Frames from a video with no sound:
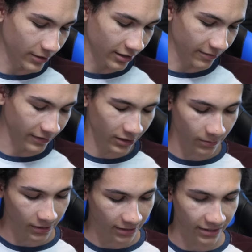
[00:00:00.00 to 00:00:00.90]
one of the
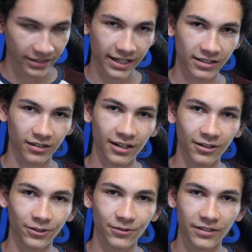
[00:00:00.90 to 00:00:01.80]
funnier parts is she has a lot
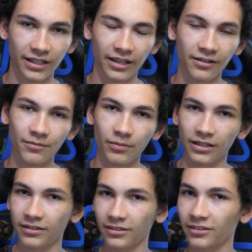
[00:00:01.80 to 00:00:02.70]
of loose skin
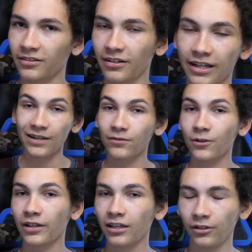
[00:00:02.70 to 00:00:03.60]
because even
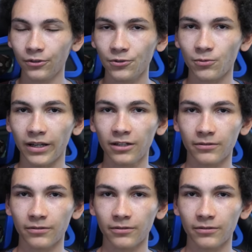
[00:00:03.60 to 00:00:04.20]
though they can lose weight,